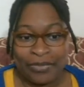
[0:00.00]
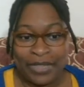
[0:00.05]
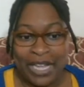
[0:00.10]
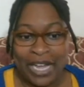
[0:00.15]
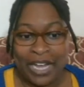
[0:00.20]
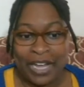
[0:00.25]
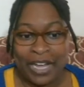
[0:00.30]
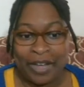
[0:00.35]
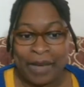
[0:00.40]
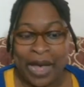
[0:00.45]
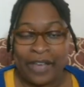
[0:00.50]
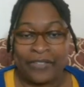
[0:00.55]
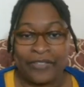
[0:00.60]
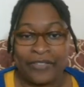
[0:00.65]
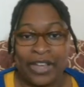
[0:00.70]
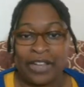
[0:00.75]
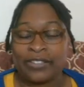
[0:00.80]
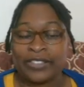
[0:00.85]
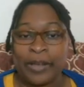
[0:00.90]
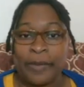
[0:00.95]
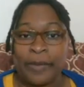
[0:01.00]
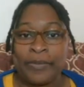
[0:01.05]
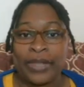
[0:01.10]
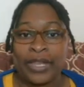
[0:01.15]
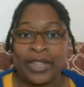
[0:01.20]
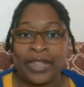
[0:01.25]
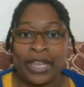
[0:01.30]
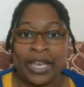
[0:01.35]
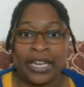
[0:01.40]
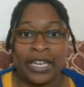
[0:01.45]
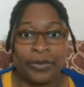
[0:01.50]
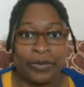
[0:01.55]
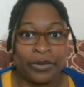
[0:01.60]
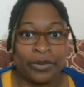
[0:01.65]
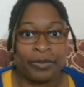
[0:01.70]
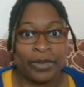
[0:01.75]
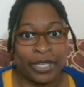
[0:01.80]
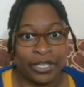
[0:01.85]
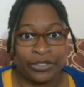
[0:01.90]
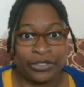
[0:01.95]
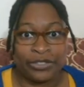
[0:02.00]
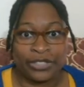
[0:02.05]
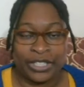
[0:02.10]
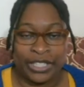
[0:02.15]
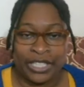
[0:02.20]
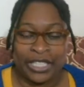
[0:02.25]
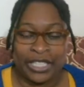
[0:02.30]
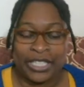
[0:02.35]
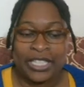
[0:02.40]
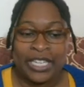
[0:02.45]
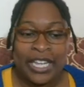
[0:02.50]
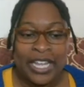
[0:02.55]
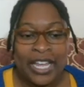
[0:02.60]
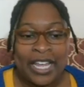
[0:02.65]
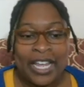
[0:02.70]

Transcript: Um, I found something that he would be interested in.